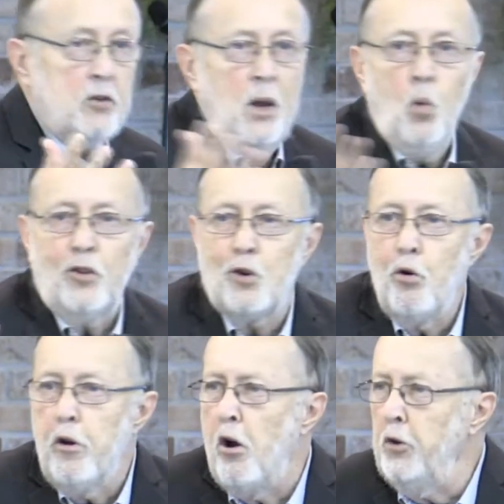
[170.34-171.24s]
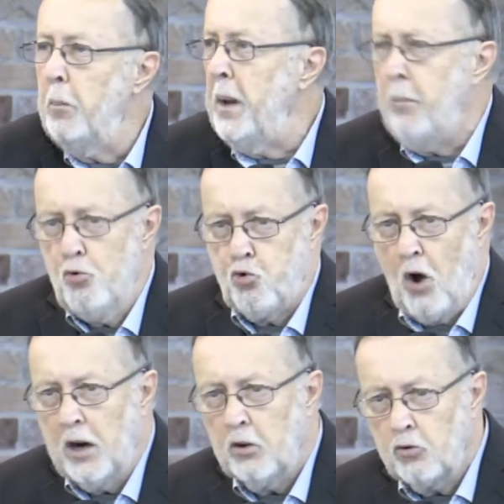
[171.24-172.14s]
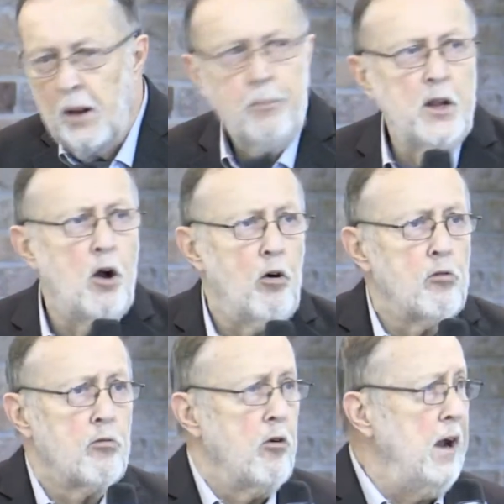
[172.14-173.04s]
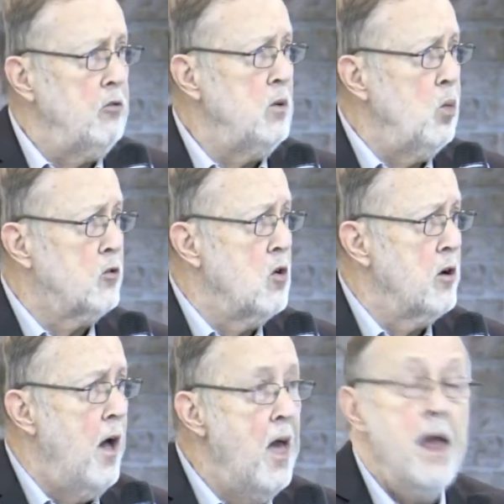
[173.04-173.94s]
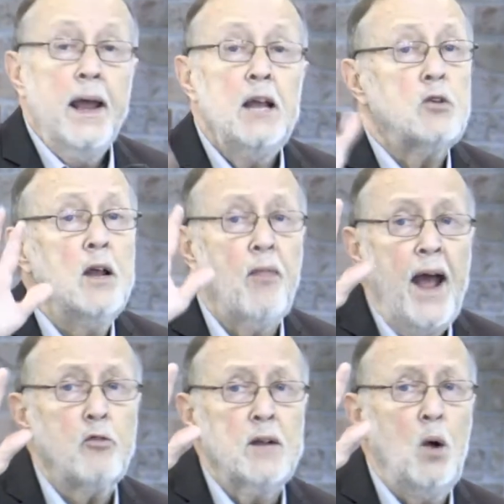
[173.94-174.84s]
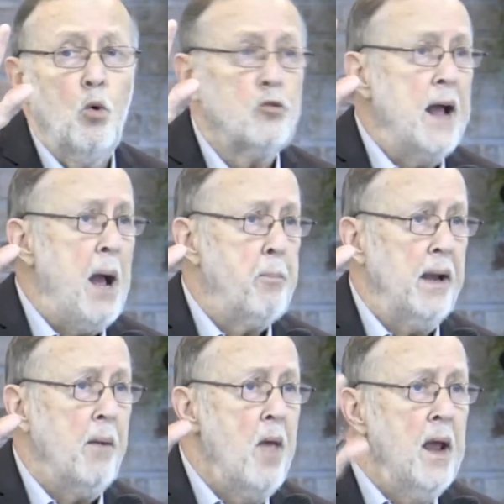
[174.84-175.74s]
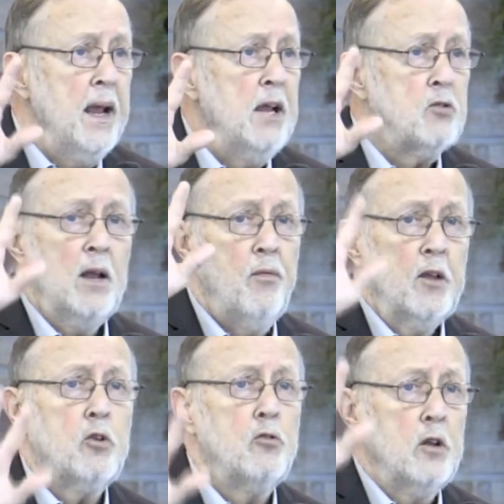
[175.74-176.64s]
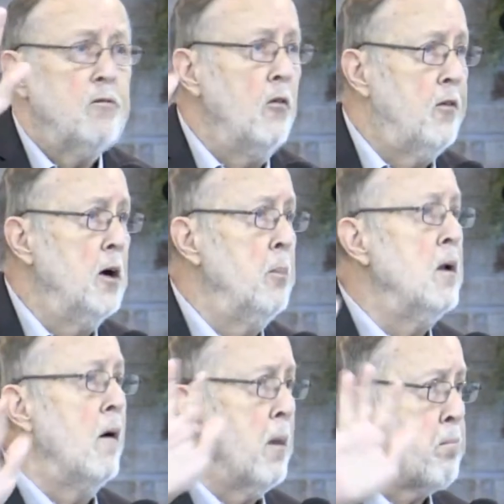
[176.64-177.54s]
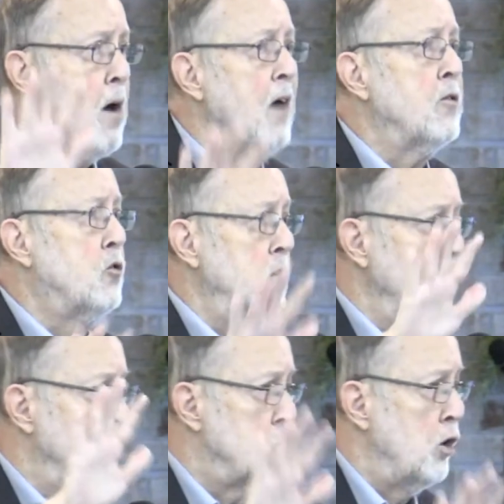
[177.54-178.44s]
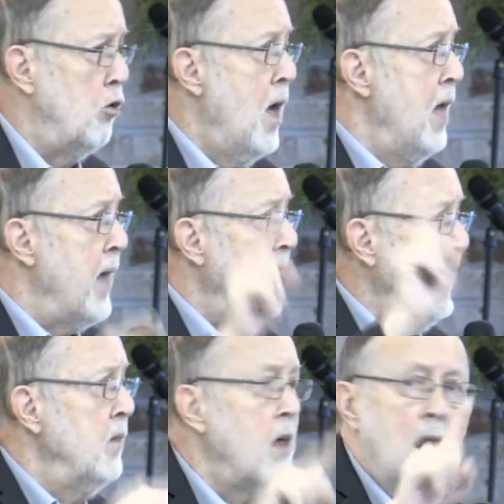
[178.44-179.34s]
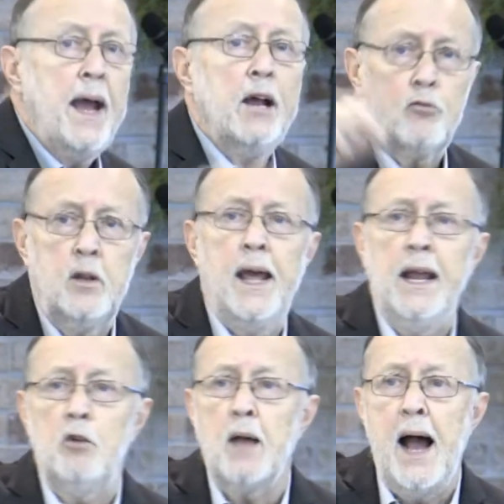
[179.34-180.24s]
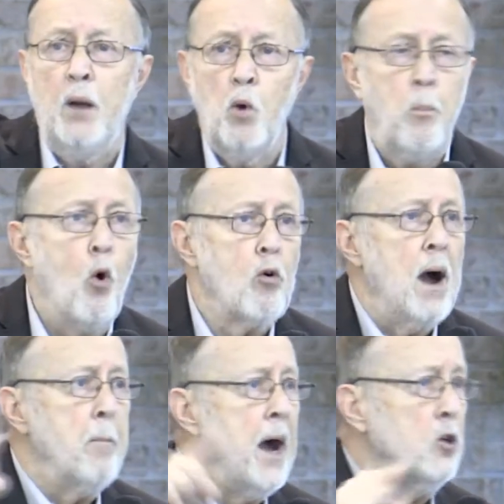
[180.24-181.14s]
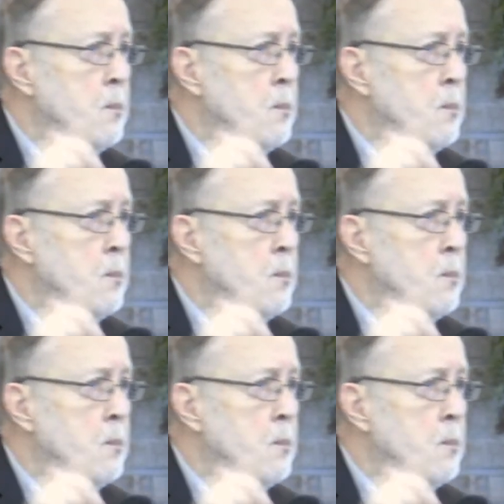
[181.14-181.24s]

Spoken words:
they say, what's going on? You people drunk or something? Y'all crazy? What's going on? He said, that's not what's happening. He said, this is in fulfillment of the prophecy of Joel, that in the last days I will pour out my